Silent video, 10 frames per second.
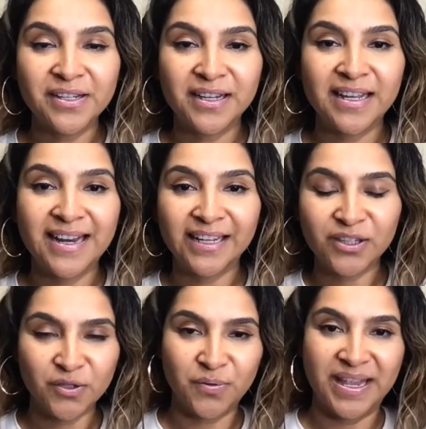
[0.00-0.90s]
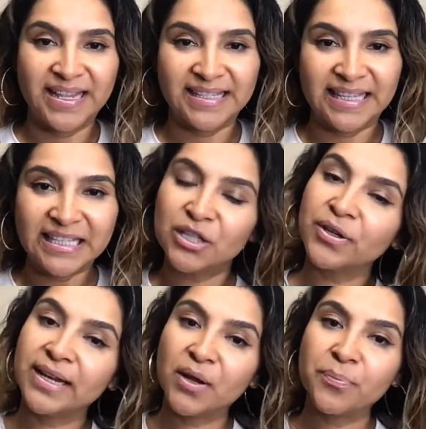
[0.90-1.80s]
to connect to is let's
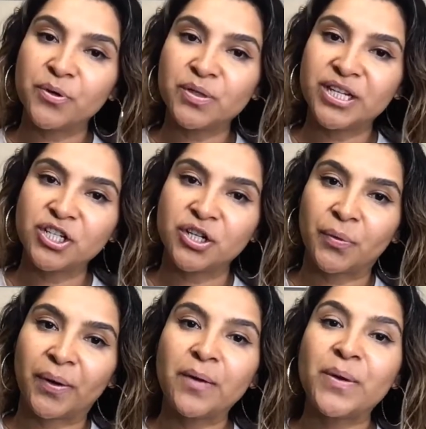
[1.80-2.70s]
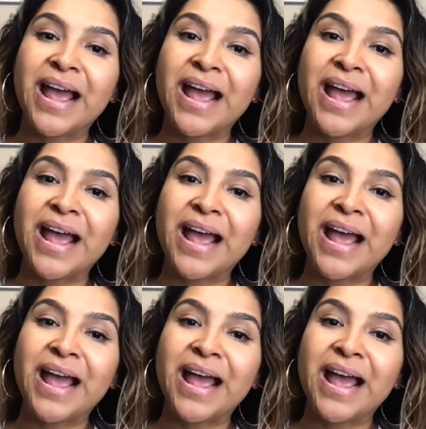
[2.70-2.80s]
look at a beautician, right?